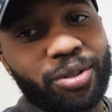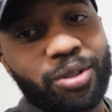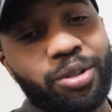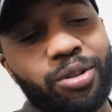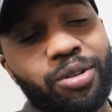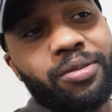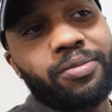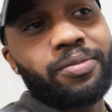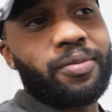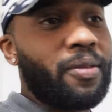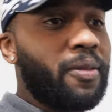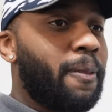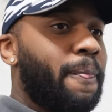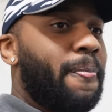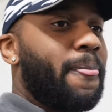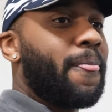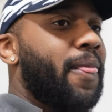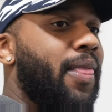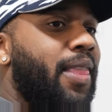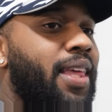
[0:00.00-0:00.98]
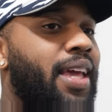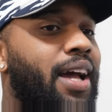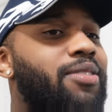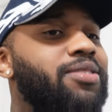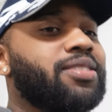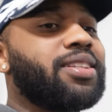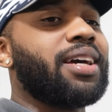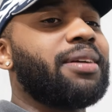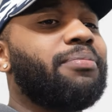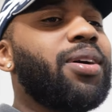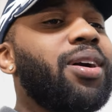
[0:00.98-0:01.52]
boo. I
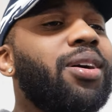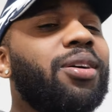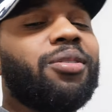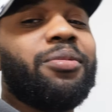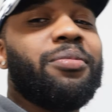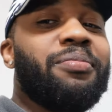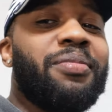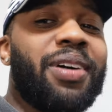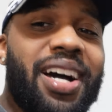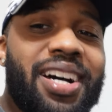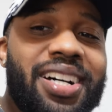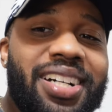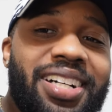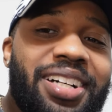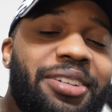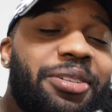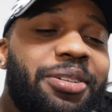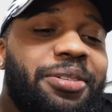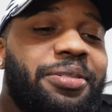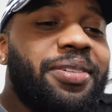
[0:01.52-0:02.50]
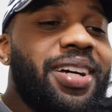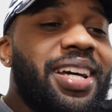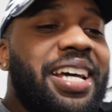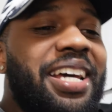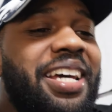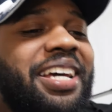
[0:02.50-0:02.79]
was like, bro, my uh,